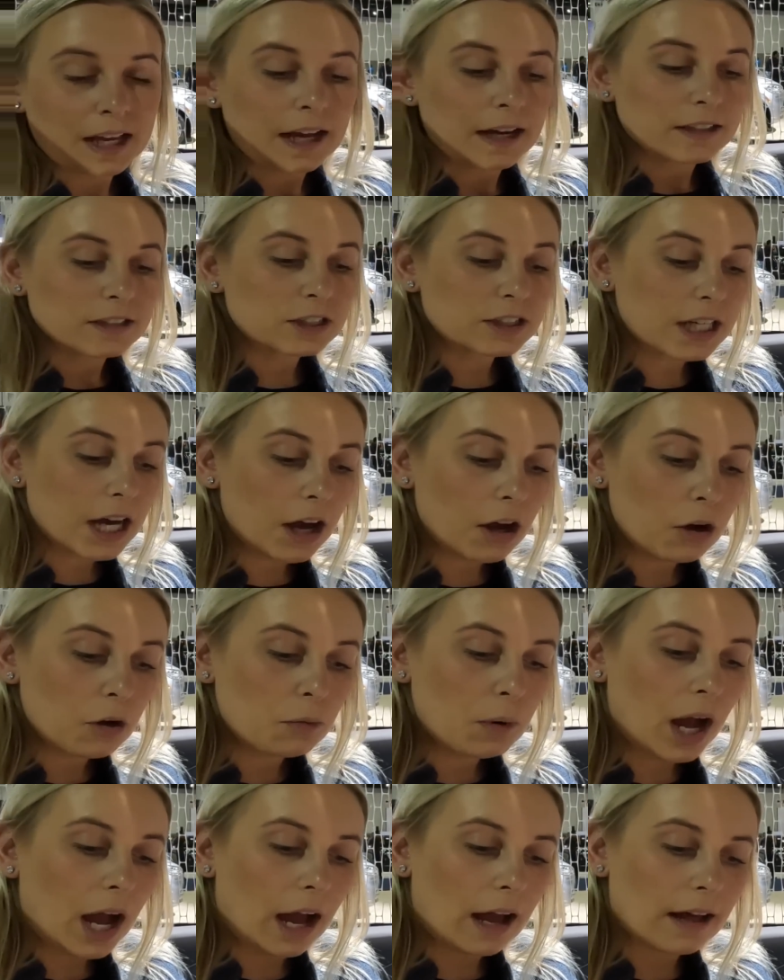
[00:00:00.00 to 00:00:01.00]

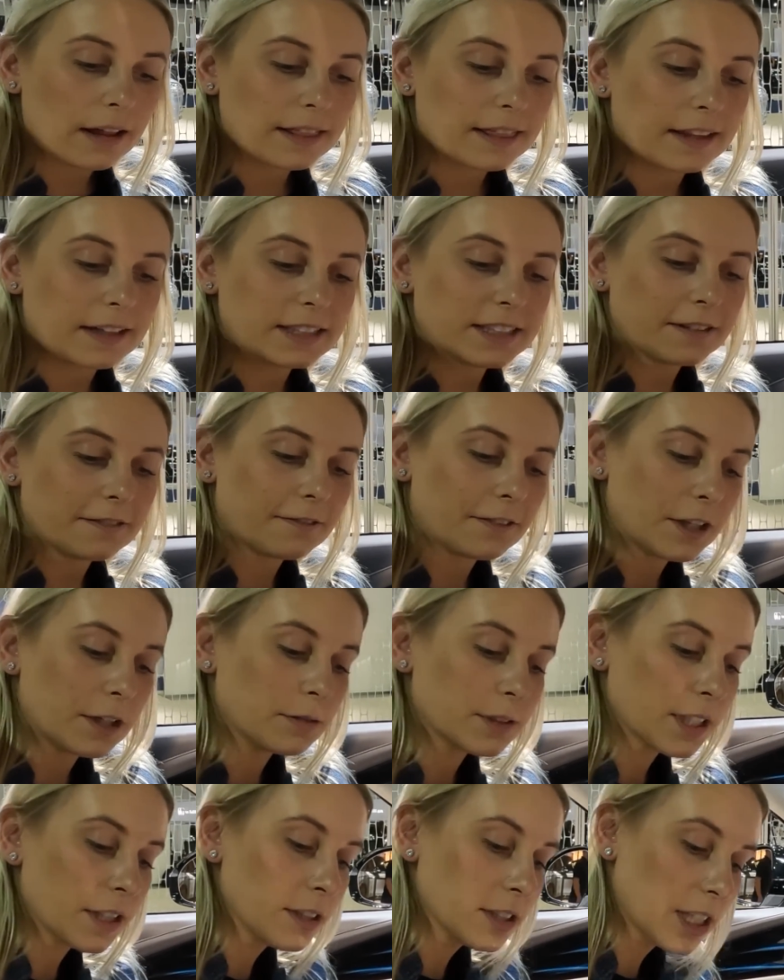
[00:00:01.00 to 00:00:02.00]
So the
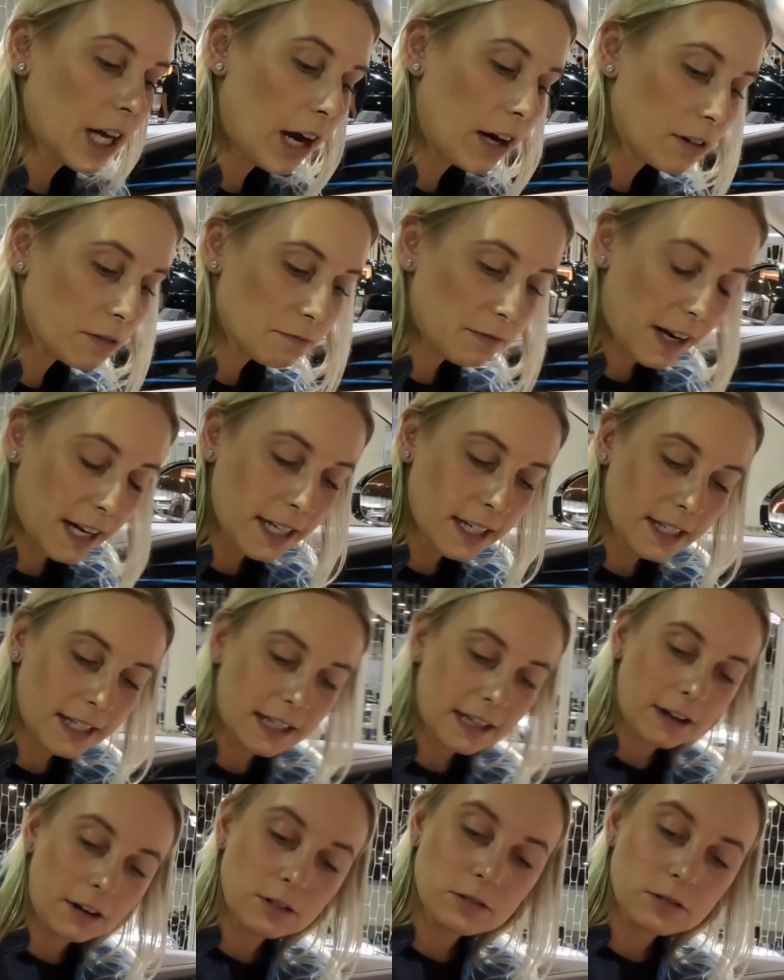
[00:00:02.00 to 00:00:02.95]
diffusers are right here,